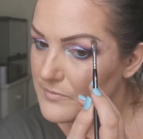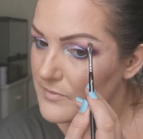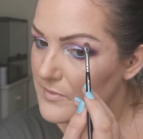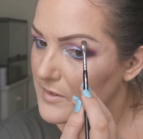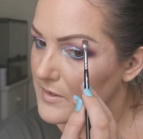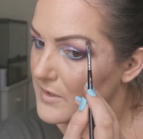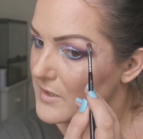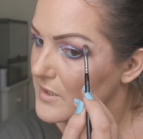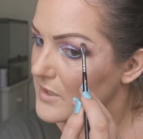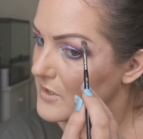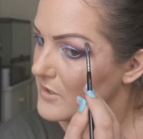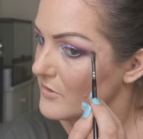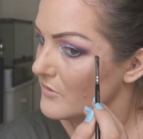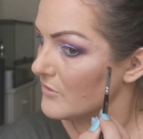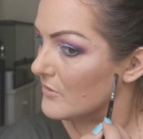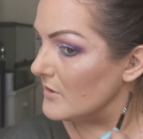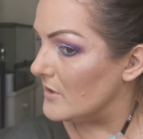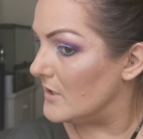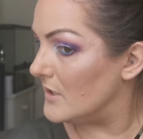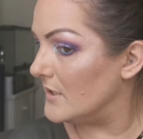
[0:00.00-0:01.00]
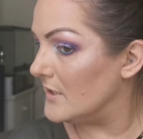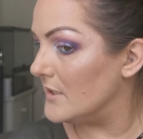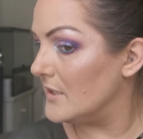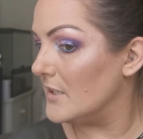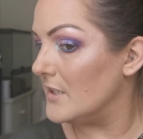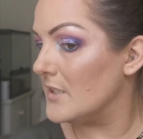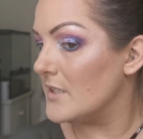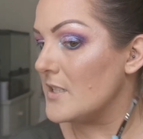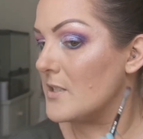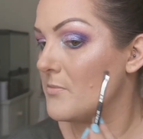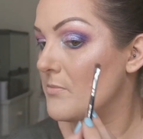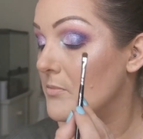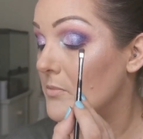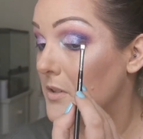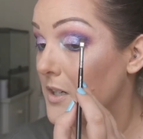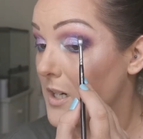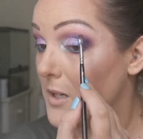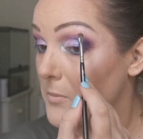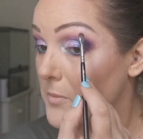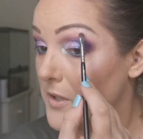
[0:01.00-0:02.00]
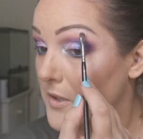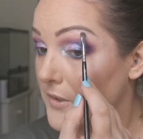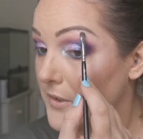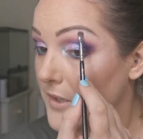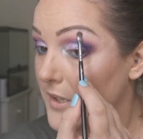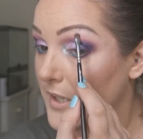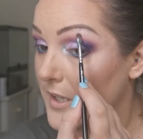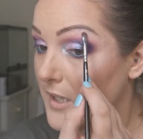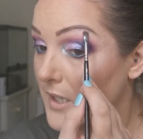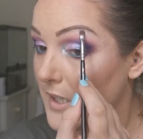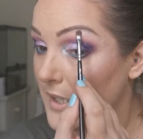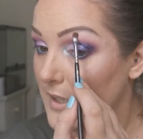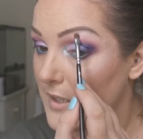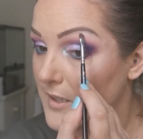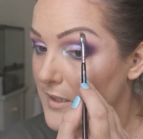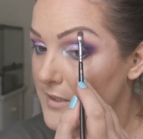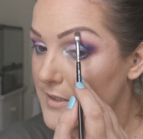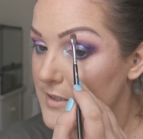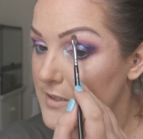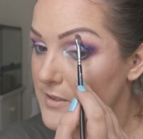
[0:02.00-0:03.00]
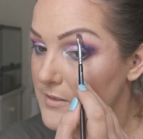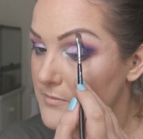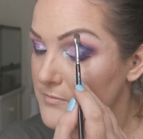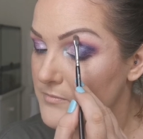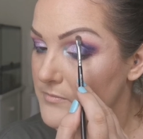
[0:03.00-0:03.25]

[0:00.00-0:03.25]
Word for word: this is a really nice brow bone highlight.